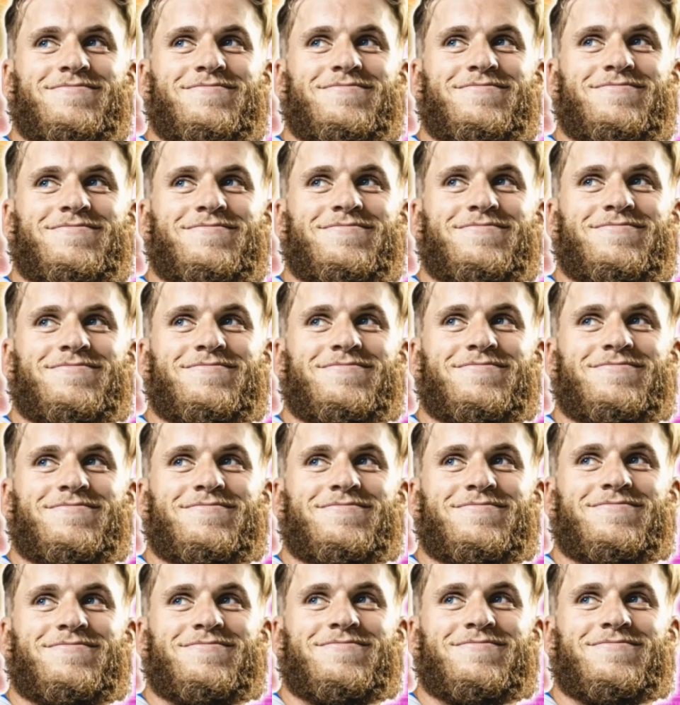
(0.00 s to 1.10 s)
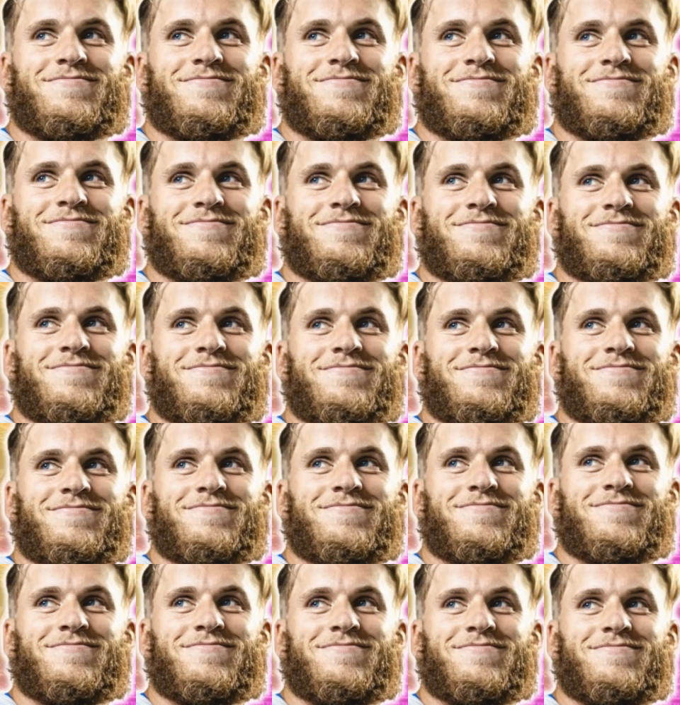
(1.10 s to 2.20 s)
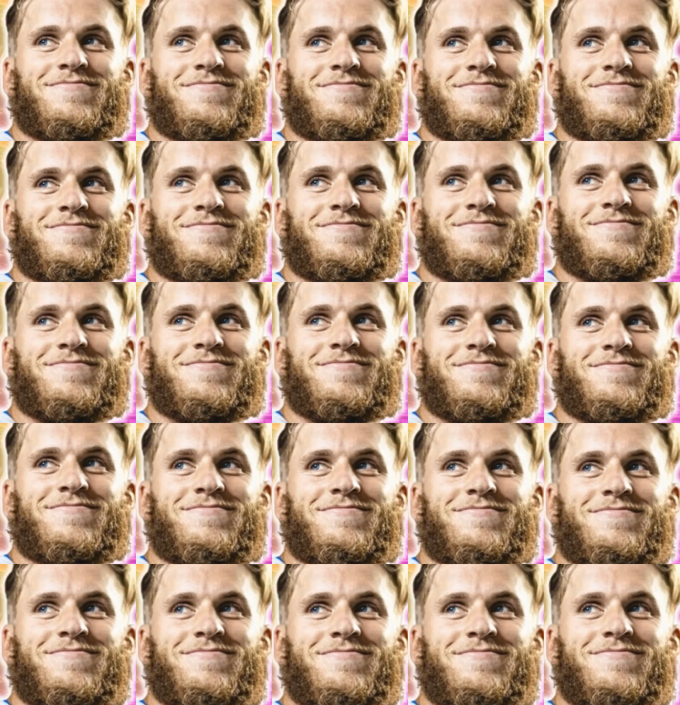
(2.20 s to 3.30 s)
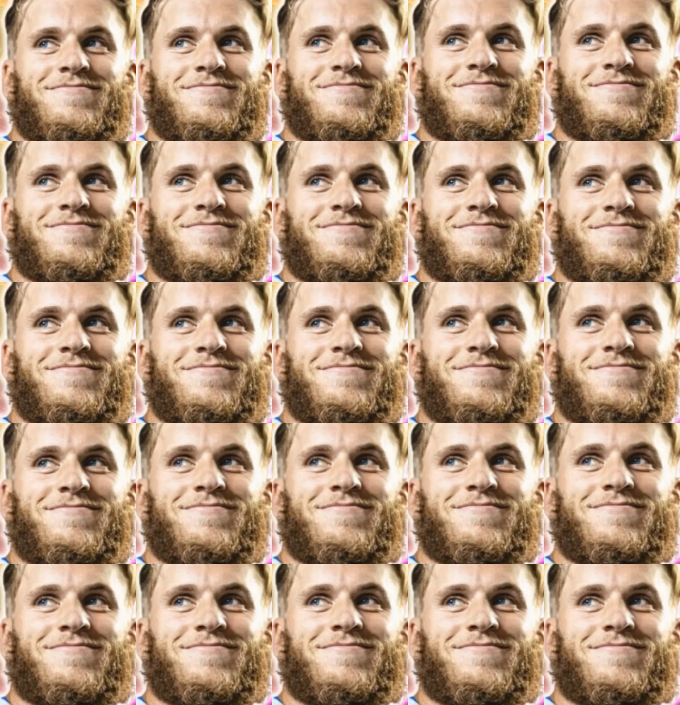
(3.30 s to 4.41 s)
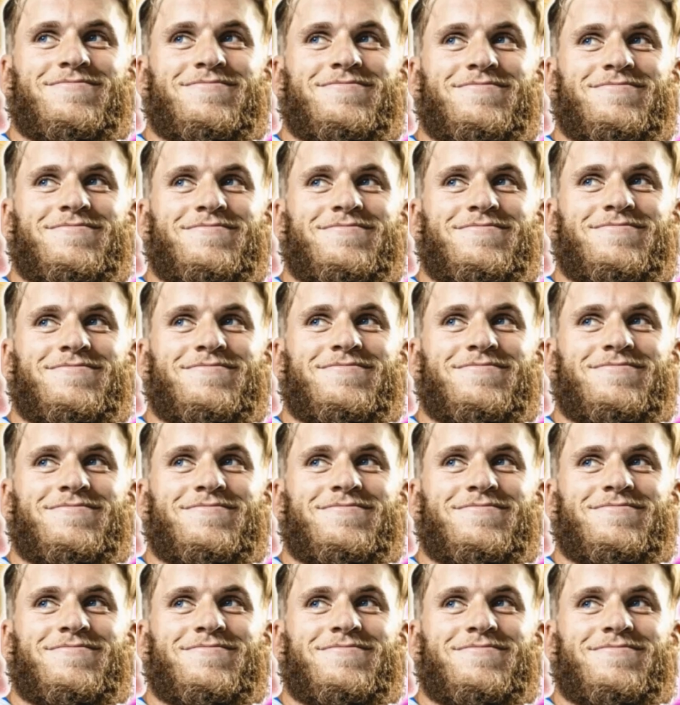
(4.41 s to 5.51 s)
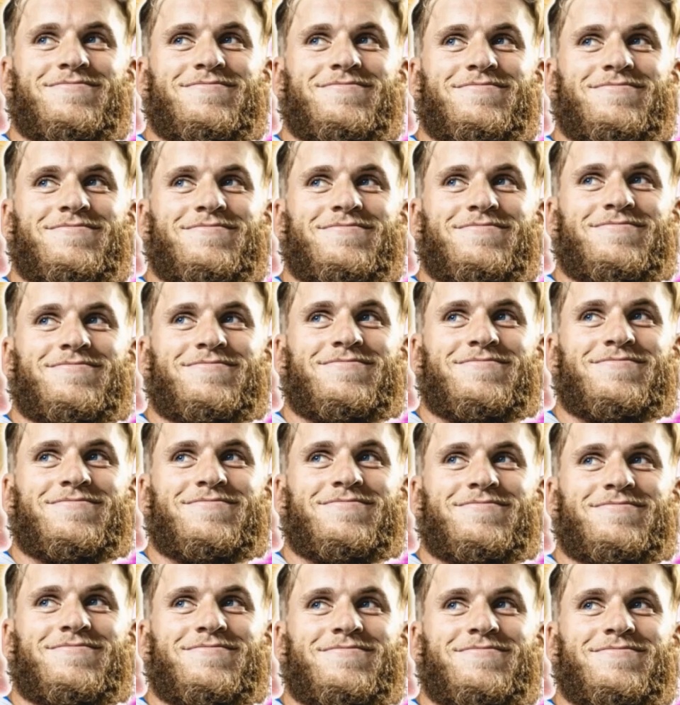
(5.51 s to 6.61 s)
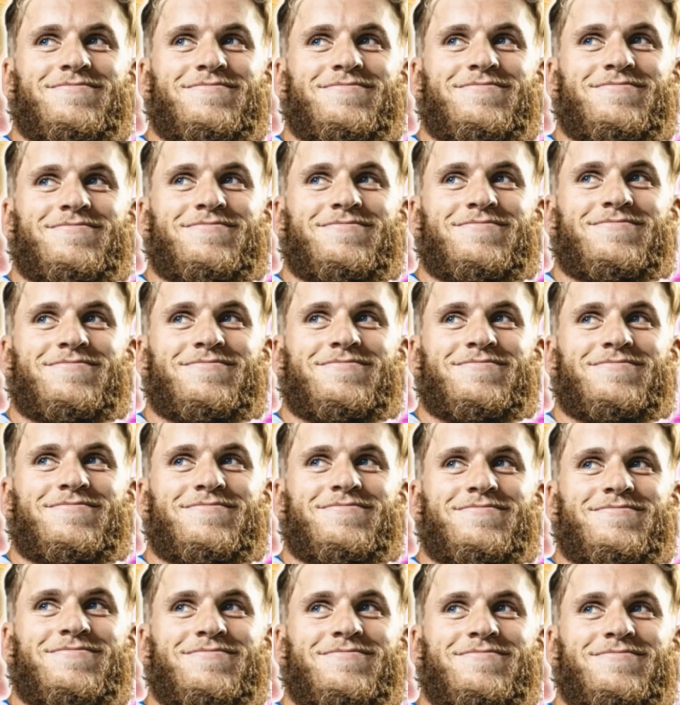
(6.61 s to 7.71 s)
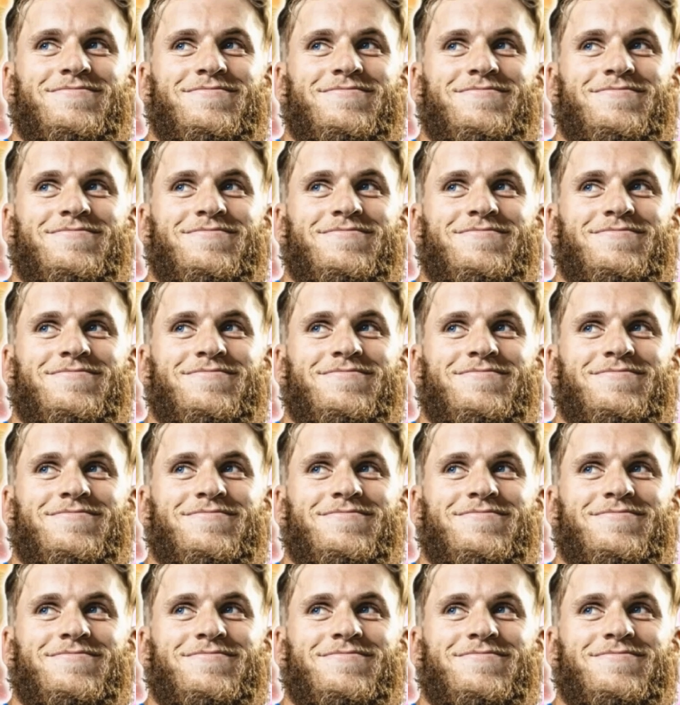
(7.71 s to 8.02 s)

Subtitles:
[no speech]